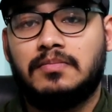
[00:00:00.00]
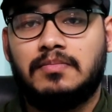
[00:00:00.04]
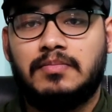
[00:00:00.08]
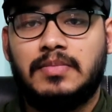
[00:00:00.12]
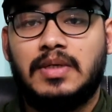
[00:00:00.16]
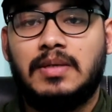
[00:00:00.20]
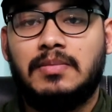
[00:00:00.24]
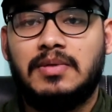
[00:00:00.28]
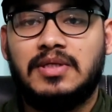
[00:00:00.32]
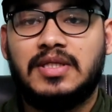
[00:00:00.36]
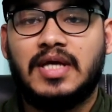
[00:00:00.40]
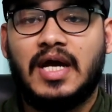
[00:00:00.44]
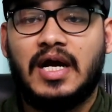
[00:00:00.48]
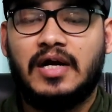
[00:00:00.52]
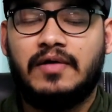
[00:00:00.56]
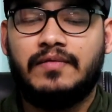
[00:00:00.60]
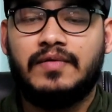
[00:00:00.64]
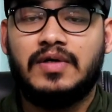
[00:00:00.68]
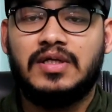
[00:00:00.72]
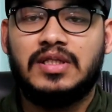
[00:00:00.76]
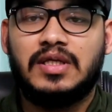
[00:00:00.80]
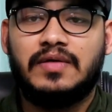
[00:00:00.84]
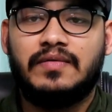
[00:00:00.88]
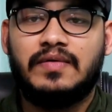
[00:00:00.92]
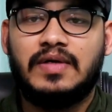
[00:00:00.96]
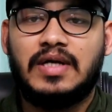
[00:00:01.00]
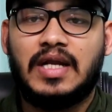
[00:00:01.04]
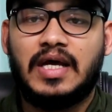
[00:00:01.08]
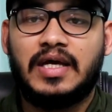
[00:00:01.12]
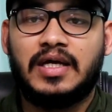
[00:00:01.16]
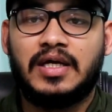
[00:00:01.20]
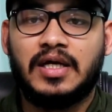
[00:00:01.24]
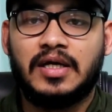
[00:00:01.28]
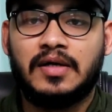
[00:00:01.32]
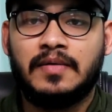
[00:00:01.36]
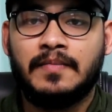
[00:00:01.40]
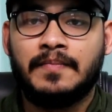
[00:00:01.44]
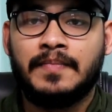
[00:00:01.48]
Maybe that way they will
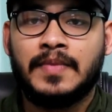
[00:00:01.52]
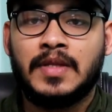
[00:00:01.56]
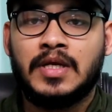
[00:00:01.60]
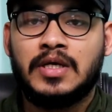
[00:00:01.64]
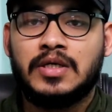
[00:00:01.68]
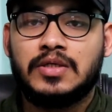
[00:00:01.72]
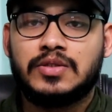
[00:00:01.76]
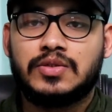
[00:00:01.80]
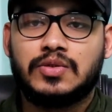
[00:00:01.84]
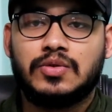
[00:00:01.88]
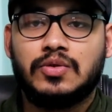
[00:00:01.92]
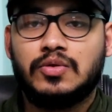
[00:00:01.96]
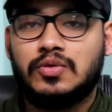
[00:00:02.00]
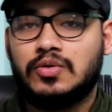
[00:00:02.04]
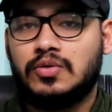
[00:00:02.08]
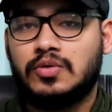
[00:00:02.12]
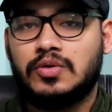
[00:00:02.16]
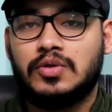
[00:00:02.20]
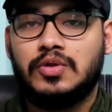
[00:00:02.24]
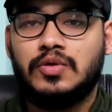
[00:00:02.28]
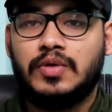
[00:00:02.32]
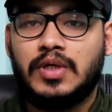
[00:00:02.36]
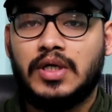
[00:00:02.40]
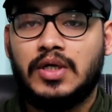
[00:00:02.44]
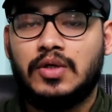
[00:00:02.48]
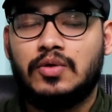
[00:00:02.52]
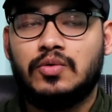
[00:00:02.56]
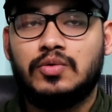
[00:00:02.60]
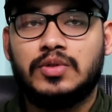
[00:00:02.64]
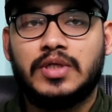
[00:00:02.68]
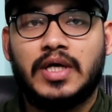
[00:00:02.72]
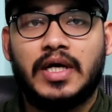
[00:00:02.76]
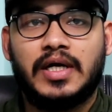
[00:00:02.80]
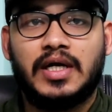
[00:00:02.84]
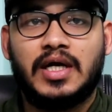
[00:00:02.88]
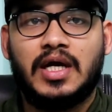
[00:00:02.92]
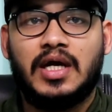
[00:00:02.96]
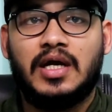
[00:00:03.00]
like it. So you can do
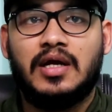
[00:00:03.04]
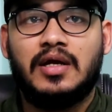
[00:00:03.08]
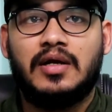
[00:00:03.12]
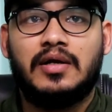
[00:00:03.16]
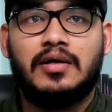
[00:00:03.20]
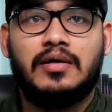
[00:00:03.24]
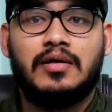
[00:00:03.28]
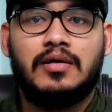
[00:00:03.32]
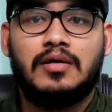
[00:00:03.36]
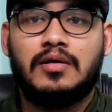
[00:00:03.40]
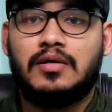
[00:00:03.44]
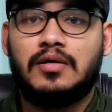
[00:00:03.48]
that, and